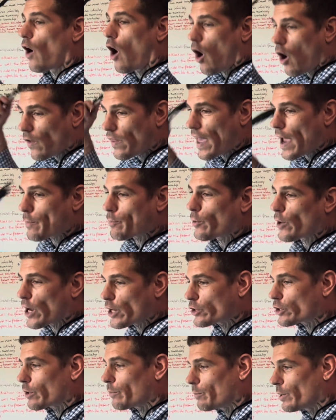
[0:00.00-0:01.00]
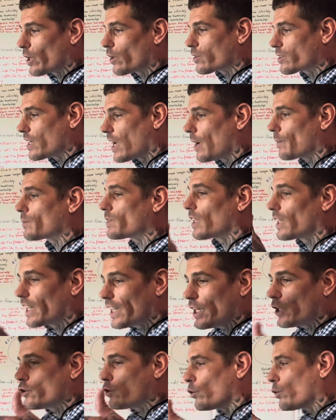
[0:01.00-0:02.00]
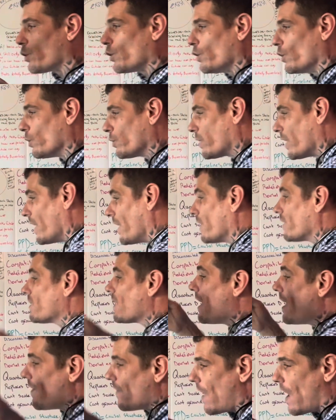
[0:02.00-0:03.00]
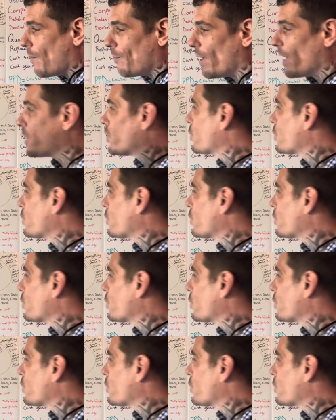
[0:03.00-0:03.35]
All that pressure builds up to lead you to do things that makes